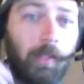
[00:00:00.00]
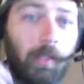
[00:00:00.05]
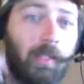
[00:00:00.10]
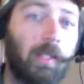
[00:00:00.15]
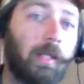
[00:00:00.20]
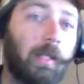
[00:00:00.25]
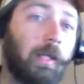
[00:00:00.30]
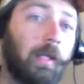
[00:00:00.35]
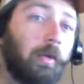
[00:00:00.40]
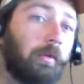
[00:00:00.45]
to
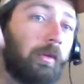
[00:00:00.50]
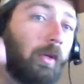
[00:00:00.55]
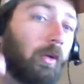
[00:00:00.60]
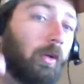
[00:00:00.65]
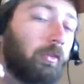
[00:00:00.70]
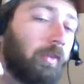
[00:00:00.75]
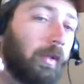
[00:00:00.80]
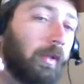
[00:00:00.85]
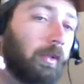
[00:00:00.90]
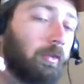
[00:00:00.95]
hear the
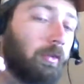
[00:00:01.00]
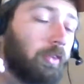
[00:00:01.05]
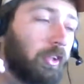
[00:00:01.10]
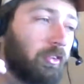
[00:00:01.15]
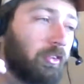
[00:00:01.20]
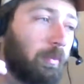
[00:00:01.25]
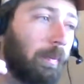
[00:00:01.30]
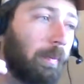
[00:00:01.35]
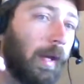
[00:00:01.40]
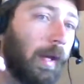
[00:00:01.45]
notes that you've
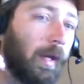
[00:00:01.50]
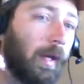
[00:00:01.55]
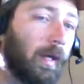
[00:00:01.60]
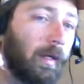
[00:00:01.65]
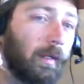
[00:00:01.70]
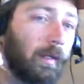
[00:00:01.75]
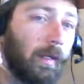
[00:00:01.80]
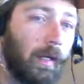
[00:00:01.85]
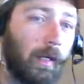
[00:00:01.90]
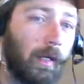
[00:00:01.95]
just
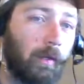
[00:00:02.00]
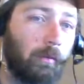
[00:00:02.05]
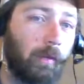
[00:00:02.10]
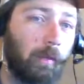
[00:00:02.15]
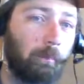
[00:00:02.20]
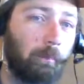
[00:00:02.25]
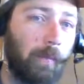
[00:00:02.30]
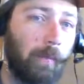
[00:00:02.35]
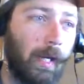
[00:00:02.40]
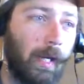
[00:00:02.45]
played
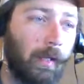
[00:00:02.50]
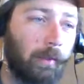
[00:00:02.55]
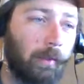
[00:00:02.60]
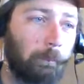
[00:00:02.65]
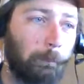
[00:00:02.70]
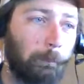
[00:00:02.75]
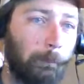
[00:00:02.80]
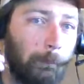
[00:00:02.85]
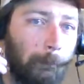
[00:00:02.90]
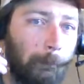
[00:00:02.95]
echoing back.
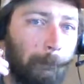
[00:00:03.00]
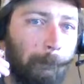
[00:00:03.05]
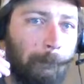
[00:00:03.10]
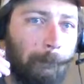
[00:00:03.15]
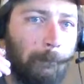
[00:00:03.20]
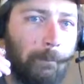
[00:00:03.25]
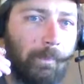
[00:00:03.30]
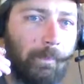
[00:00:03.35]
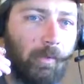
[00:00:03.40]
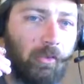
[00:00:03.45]

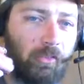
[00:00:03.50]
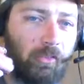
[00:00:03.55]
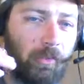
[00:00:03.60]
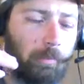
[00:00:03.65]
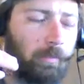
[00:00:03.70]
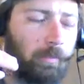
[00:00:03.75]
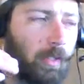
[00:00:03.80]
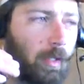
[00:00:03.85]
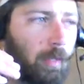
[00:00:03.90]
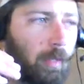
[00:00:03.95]

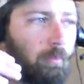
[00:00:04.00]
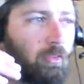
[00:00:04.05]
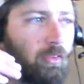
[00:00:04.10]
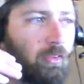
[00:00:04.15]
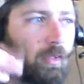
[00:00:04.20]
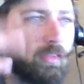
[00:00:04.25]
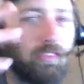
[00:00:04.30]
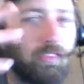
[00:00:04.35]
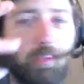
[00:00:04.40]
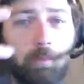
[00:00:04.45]
Sometimes
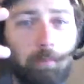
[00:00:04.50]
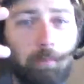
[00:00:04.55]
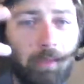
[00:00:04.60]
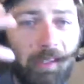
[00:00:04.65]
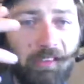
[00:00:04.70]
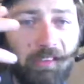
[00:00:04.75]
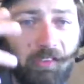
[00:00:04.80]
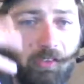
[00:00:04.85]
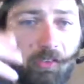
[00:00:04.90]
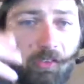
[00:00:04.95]
in some
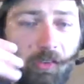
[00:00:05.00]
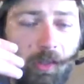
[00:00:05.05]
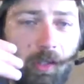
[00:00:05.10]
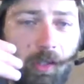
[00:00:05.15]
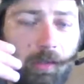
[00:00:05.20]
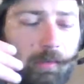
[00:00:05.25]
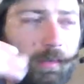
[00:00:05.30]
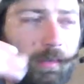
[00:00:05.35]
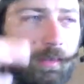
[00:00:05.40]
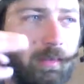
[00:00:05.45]
places
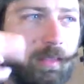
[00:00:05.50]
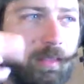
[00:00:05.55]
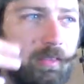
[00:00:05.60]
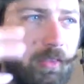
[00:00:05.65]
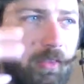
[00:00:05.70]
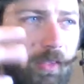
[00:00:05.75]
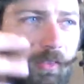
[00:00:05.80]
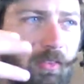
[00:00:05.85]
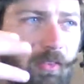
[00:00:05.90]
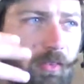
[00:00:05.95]
these
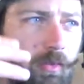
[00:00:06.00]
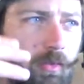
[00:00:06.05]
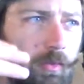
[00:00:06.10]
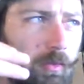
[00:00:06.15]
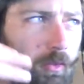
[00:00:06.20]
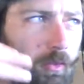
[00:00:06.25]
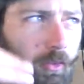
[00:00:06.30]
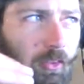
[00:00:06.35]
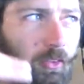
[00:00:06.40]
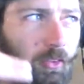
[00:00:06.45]
can,
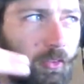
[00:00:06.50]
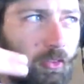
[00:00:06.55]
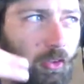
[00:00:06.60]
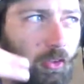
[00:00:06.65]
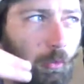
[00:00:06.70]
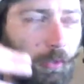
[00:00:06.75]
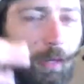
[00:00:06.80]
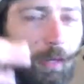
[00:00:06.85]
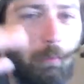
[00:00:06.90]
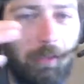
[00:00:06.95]

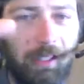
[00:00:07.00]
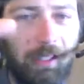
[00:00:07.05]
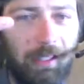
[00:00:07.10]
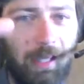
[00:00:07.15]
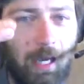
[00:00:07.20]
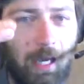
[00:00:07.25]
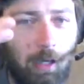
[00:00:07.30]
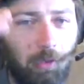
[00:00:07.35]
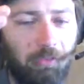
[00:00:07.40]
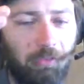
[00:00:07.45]
so now we're
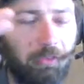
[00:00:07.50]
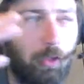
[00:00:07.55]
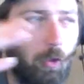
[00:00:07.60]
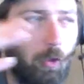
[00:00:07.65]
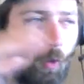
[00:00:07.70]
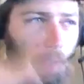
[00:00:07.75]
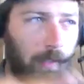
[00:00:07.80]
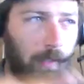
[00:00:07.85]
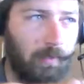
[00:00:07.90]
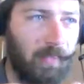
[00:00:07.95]
getting out of the
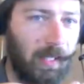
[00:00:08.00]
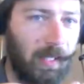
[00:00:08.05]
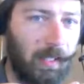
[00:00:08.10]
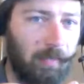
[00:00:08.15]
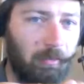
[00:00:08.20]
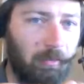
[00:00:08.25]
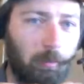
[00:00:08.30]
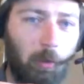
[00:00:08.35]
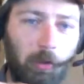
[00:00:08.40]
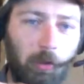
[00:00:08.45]

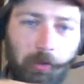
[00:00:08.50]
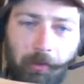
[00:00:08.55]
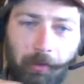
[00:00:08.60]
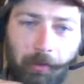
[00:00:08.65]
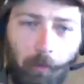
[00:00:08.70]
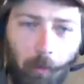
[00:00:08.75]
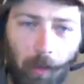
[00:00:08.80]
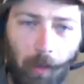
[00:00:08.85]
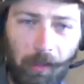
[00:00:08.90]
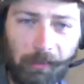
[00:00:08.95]
quantitative and more into the
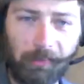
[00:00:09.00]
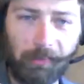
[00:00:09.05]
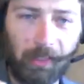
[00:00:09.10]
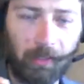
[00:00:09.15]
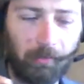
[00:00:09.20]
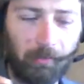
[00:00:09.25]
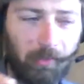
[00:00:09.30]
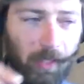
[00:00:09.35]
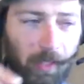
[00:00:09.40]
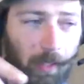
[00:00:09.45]

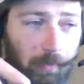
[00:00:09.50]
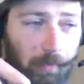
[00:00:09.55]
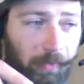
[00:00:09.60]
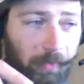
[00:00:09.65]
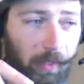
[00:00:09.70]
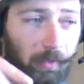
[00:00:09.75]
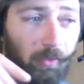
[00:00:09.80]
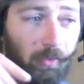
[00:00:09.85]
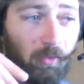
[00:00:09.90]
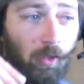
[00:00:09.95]
qualitative side of
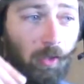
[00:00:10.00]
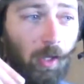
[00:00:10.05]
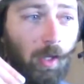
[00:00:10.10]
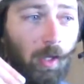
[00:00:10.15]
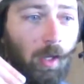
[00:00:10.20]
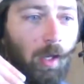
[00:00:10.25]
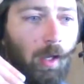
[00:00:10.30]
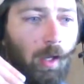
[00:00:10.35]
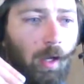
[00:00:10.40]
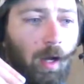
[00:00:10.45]
things.
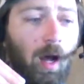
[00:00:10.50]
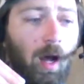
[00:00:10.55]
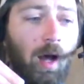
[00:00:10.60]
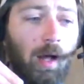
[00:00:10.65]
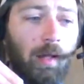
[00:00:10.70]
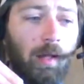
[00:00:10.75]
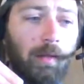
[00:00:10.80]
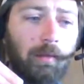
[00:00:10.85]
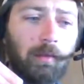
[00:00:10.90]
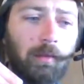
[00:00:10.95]

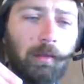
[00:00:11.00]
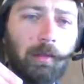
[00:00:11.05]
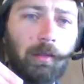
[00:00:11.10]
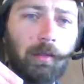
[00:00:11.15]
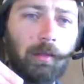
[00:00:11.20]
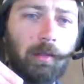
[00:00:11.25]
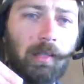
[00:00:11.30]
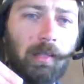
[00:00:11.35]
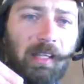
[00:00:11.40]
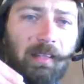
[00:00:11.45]

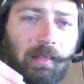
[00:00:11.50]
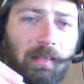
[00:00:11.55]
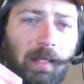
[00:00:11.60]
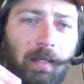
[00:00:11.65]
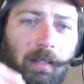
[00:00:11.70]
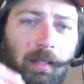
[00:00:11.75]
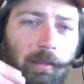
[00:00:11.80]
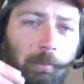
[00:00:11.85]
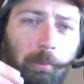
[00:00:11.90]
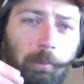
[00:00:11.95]
They
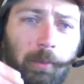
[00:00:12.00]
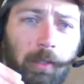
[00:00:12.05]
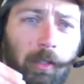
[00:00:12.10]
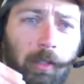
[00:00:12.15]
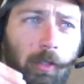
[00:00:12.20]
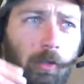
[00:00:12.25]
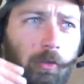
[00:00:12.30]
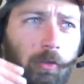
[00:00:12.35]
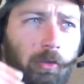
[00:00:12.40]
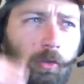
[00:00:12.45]
can
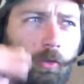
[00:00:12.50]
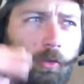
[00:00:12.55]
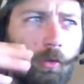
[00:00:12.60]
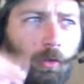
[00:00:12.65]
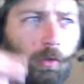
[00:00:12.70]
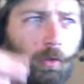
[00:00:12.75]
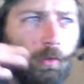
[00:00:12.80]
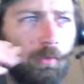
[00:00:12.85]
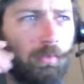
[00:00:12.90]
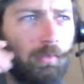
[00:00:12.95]
appear,
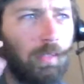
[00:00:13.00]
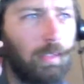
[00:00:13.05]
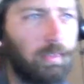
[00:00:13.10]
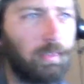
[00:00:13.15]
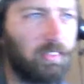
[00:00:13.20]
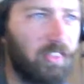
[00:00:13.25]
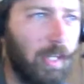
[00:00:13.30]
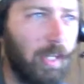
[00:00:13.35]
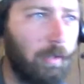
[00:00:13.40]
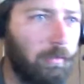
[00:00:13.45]
or they can
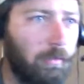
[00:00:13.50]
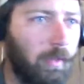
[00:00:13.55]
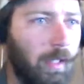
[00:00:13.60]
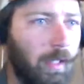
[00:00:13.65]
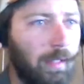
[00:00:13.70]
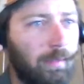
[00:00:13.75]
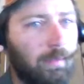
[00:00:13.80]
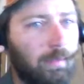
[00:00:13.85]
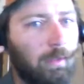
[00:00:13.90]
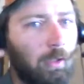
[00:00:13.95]
sound
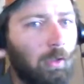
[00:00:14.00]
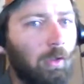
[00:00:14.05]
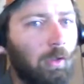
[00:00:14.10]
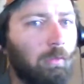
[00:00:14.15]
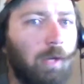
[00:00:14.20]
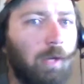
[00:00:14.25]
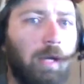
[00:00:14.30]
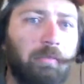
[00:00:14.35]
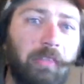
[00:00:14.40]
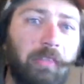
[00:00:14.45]
like they're
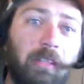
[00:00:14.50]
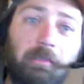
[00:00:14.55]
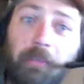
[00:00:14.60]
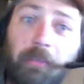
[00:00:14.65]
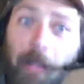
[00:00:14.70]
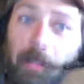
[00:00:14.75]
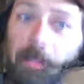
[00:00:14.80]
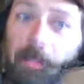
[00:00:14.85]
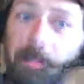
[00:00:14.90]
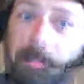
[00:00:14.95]
arriving even
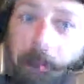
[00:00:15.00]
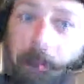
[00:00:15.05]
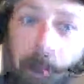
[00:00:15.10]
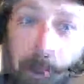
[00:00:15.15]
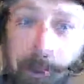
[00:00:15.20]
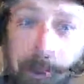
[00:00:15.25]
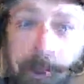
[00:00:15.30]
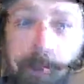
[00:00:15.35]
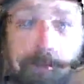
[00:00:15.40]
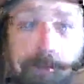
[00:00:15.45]
out of
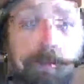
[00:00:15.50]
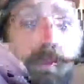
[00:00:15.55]
order.